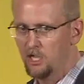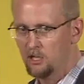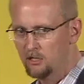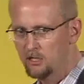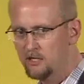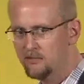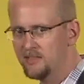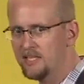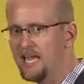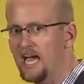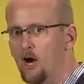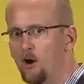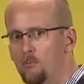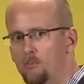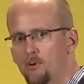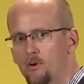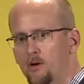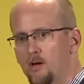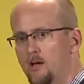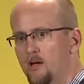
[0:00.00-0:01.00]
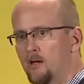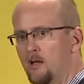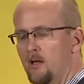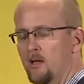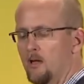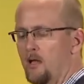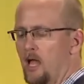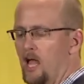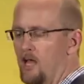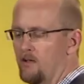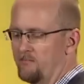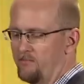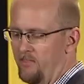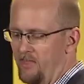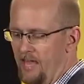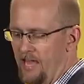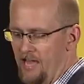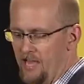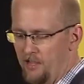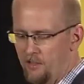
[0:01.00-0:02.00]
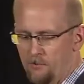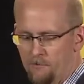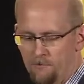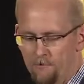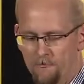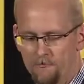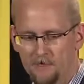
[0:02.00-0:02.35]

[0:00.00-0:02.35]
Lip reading: Look at the output of that,